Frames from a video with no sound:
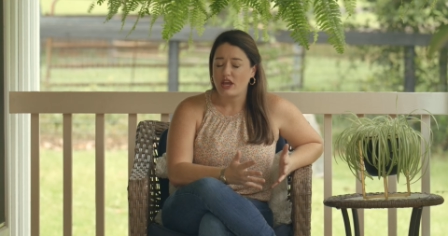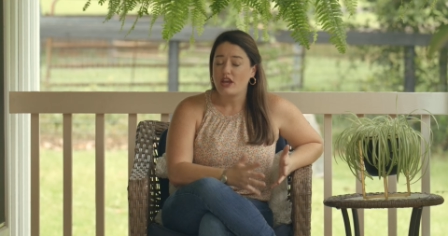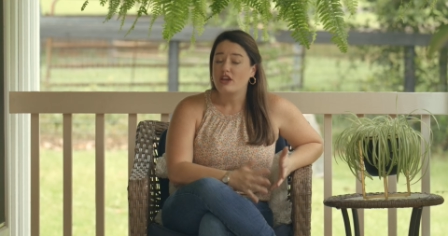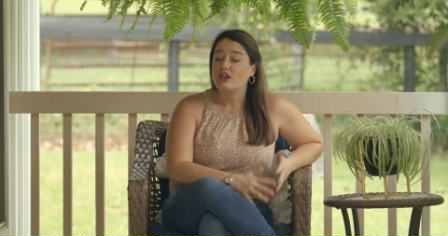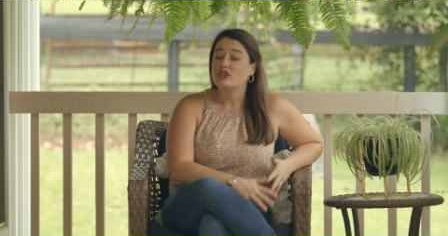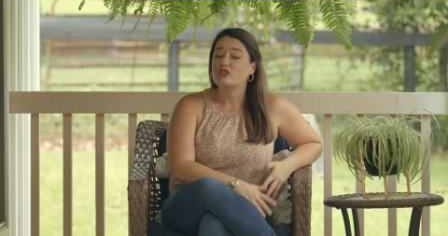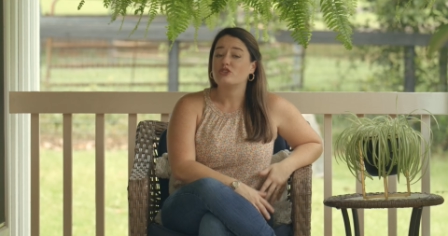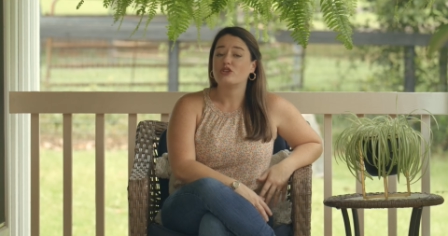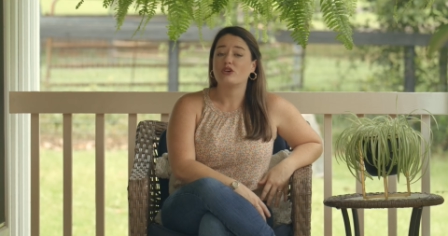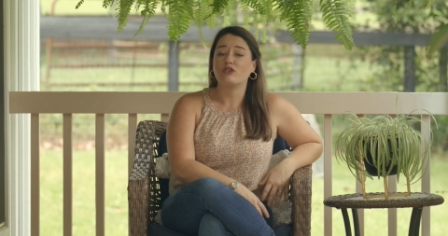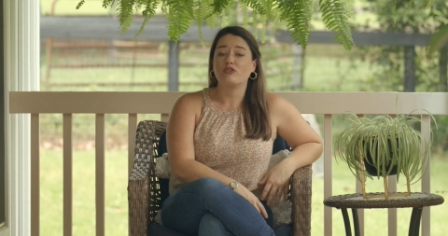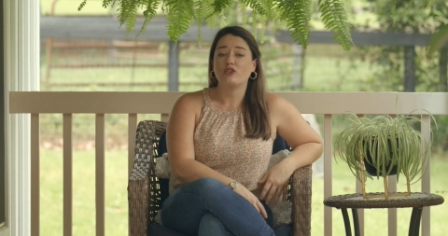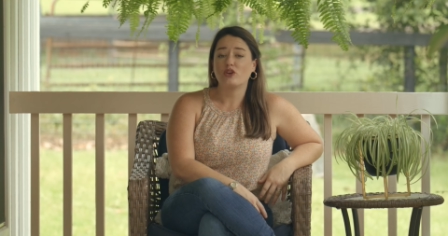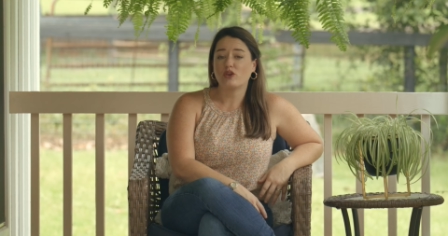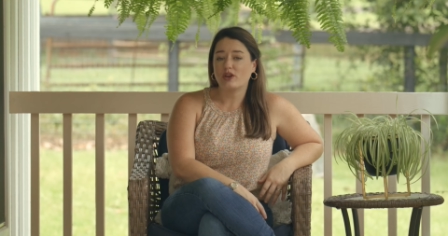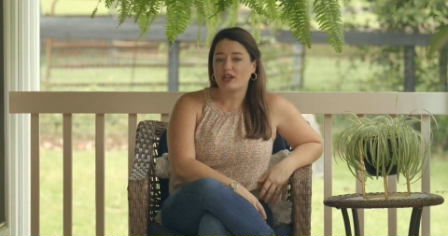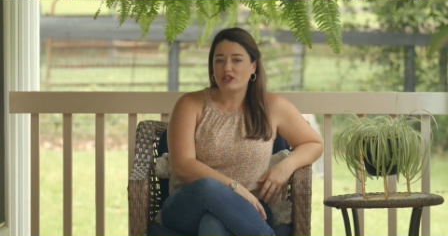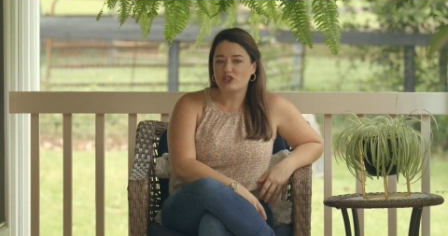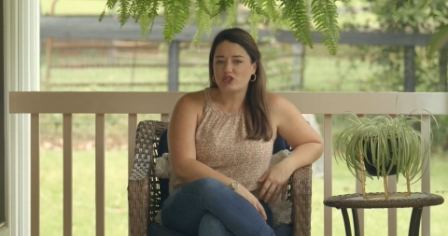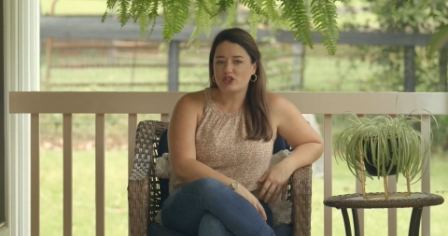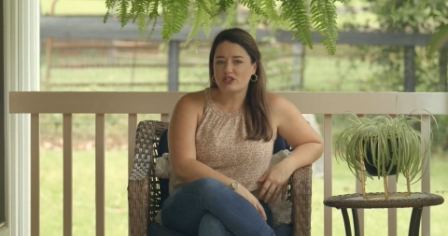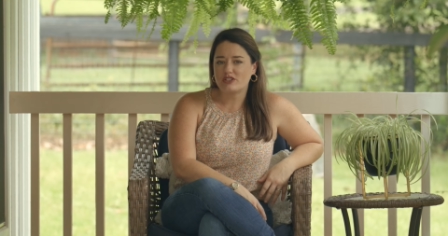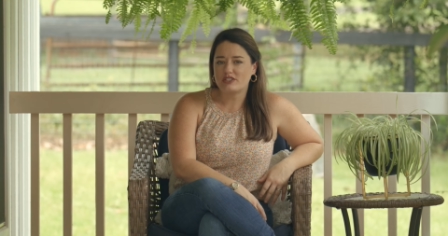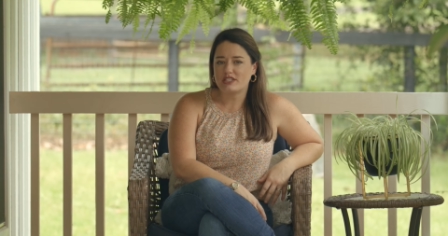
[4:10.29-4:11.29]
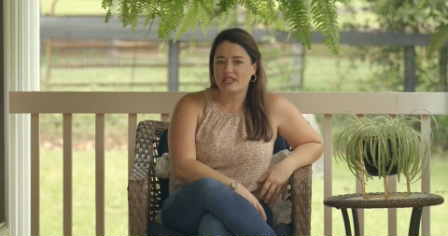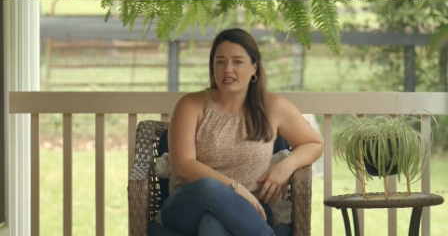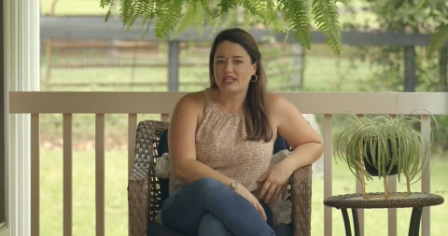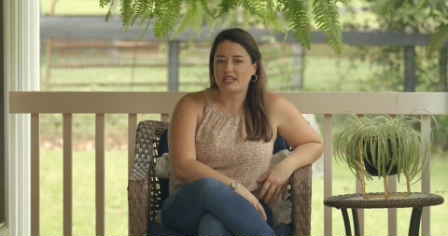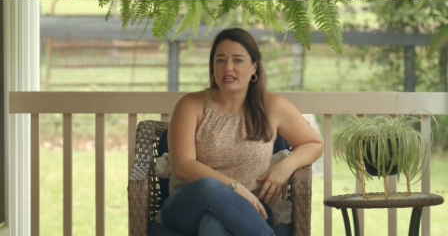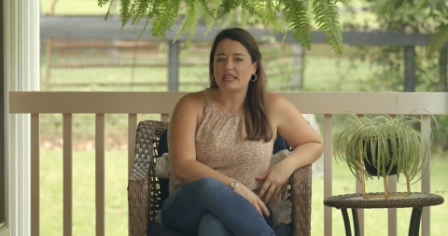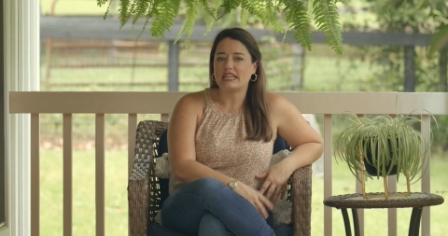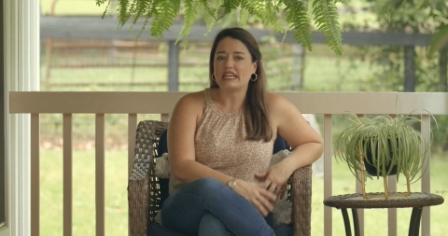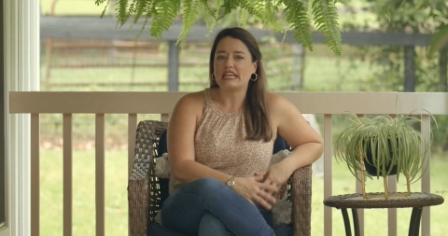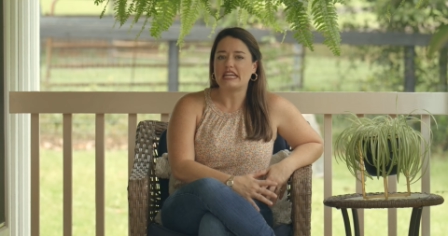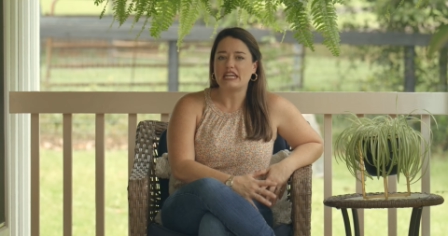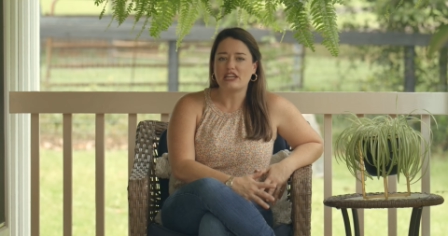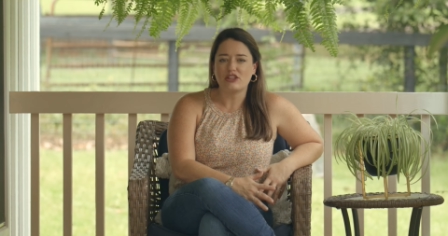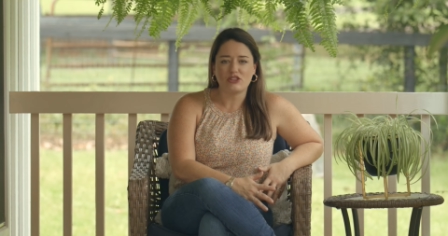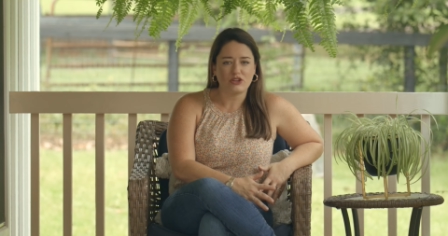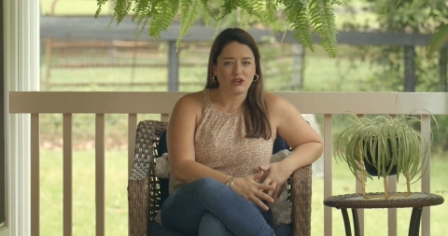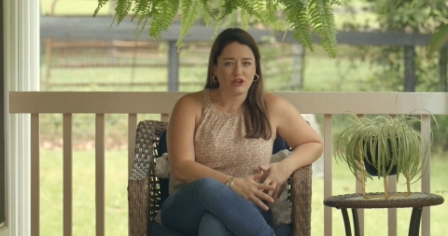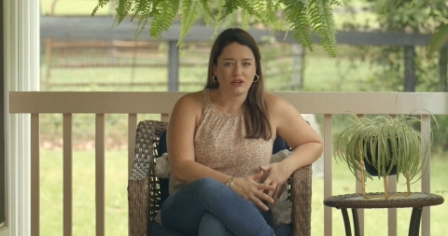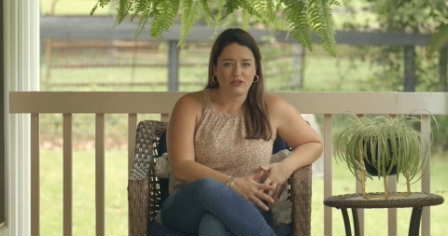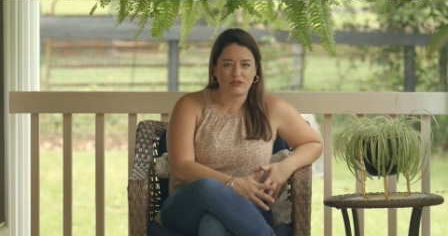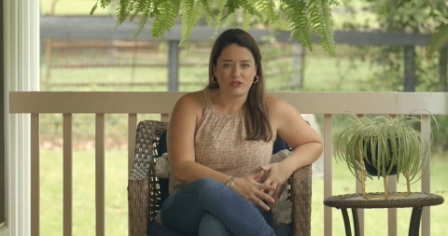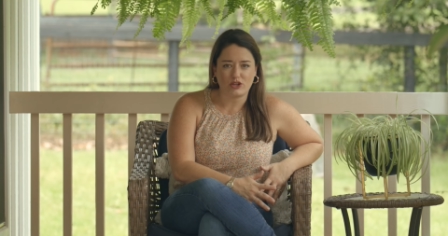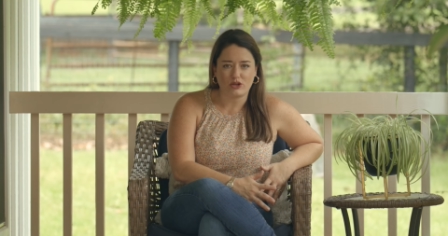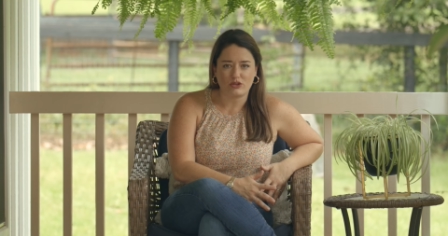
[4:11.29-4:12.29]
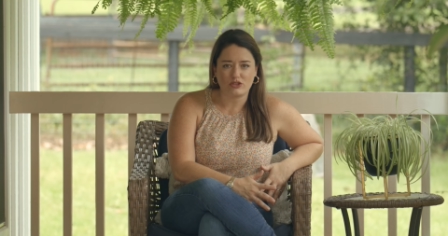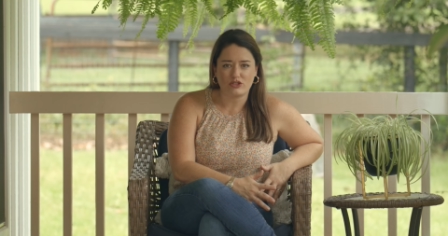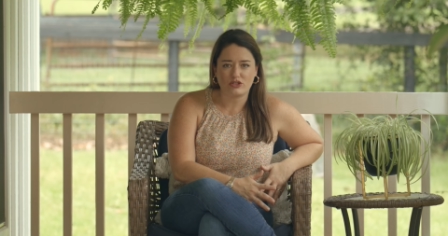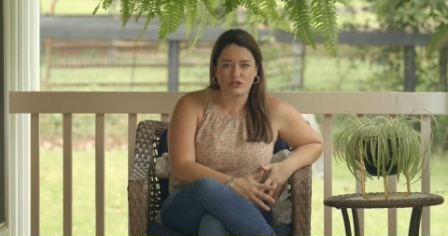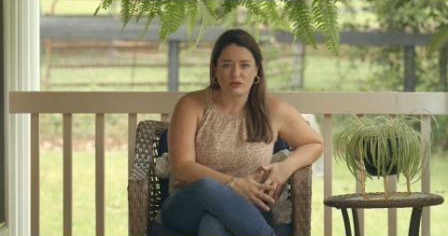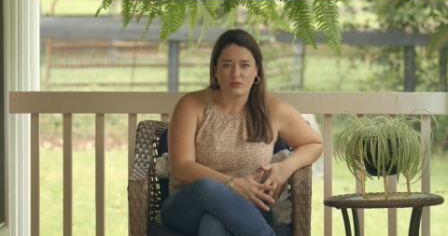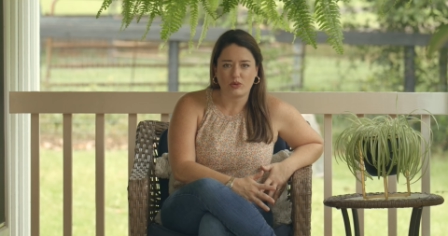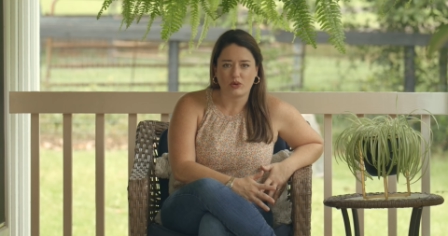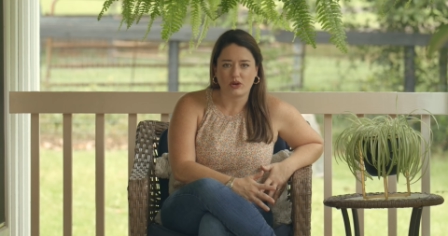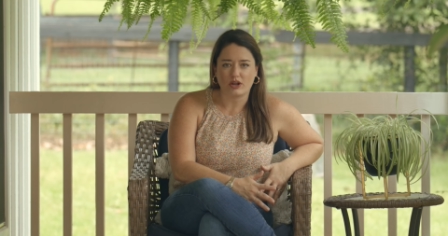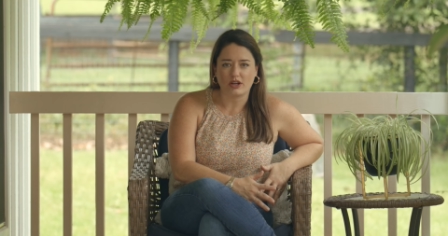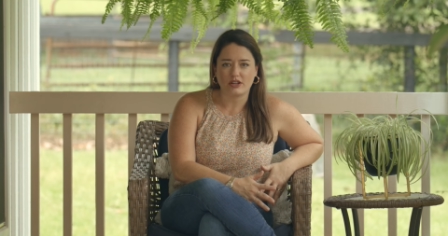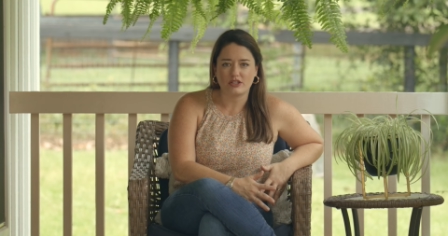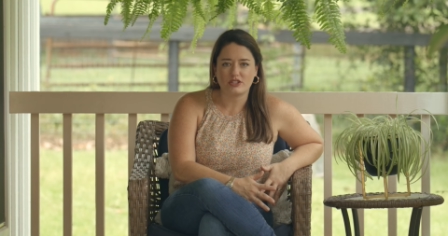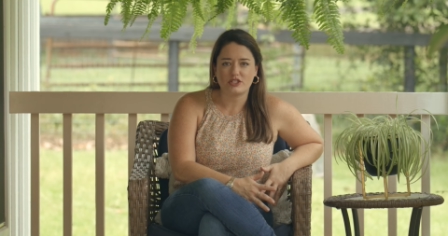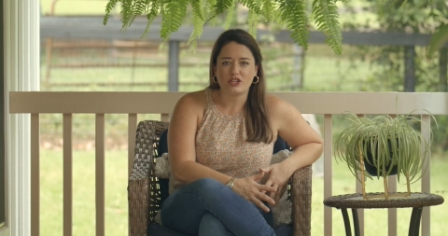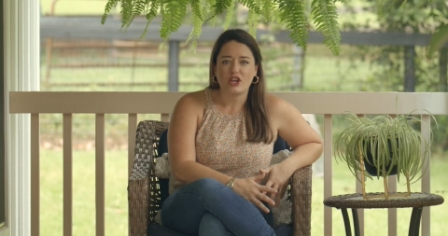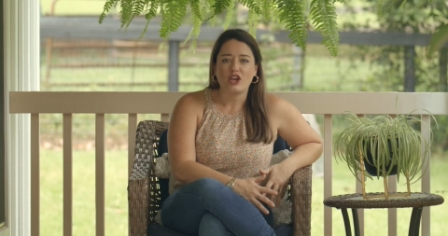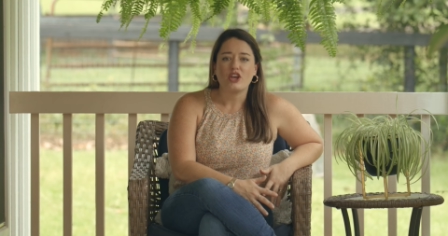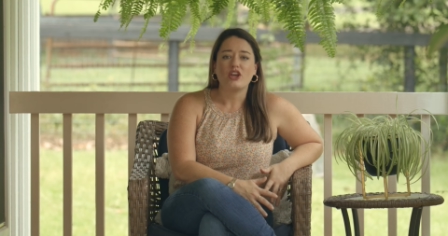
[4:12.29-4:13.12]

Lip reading: So if you're interested in either of those sports,